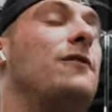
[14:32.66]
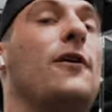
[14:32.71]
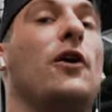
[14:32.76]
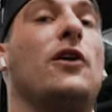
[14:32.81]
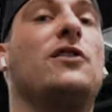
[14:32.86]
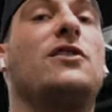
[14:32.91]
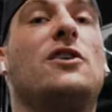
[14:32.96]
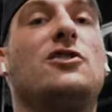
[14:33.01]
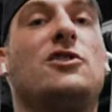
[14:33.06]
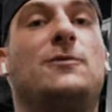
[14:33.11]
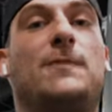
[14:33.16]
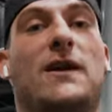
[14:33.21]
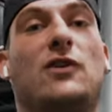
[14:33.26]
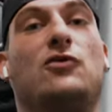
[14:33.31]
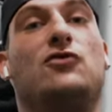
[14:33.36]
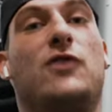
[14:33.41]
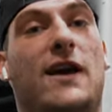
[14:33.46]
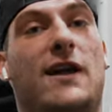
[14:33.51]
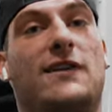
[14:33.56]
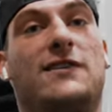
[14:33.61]
focus on just
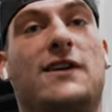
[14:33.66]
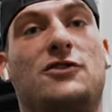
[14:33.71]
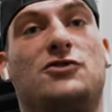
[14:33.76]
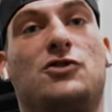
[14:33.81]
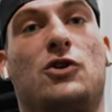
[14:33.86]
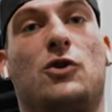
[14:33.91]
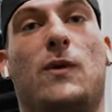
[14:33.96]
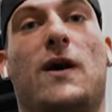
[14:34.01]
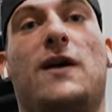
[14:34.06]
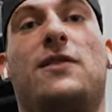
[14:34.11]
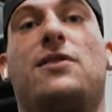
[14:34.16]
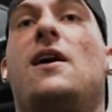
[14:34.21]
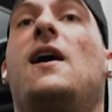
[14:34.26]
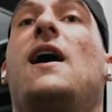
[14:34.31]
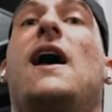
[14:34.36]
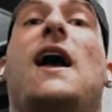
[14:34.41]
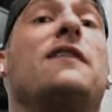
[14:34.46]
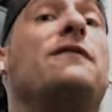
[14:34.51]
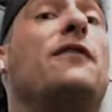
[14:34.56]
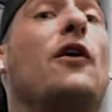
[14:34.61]
being right outside shoulder width,
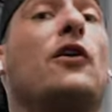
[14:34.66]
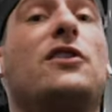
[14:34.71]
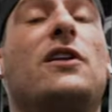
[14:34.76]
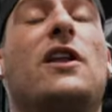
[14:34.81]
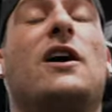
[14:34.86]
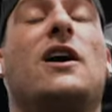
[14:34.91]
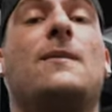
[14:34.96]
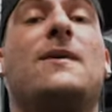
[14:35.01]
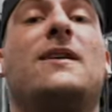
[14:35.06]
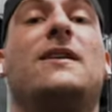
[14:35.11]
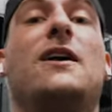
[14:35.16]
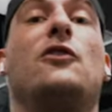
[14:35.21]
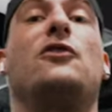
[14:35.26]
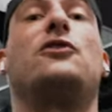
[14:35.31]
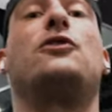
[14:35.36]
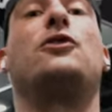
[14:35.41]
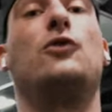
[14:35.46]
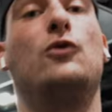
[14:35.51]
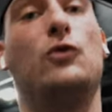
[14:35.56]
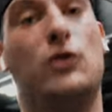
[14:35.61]
and focus on not coming down
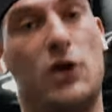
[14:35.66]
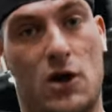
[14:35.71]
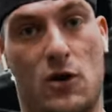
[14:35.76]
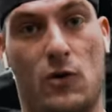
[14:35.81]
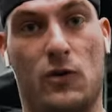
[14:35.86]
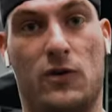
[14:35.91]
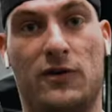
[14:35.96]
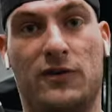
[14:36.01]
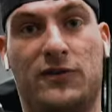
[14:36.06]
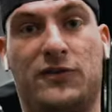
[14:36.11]
too low.